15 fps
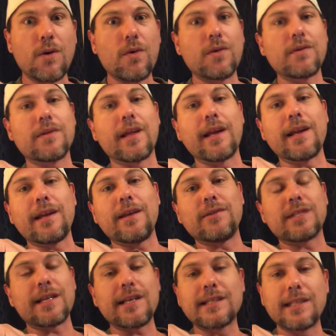old. Like he
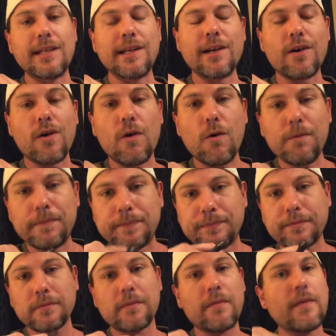was less than a year old.
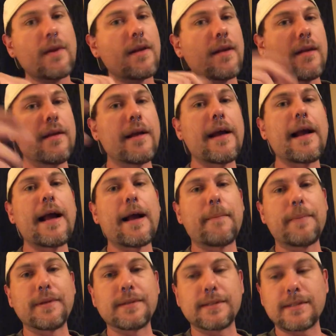It
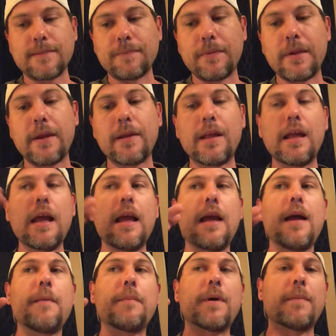happens.
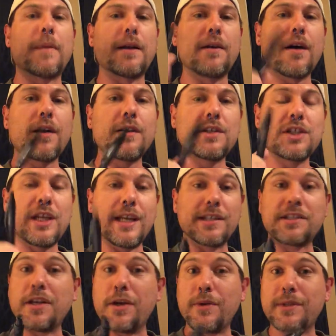But my daughter, she
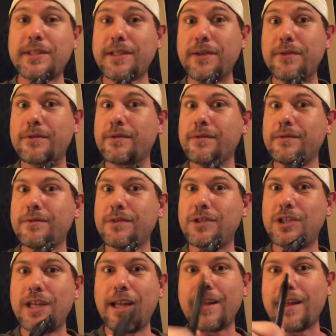has no excuse.
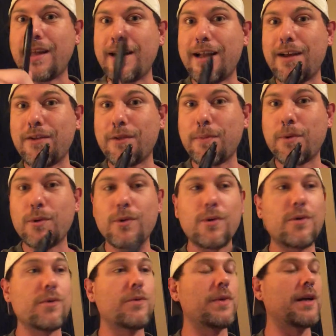She had gotten out of the
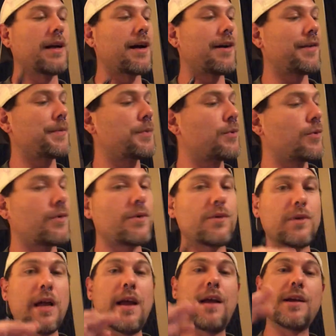pool. We got out of the
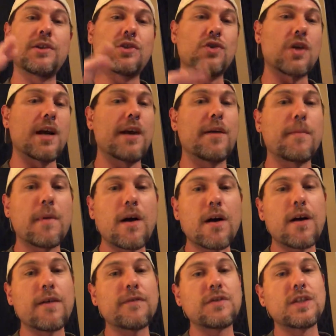pool. Was drying them
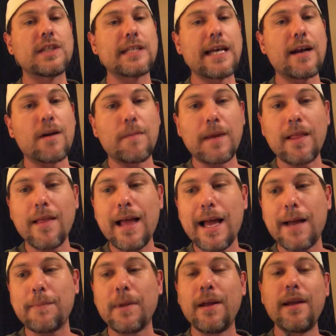off. She sat on my
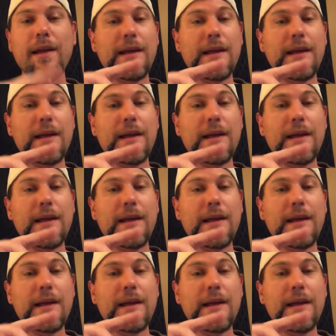lap.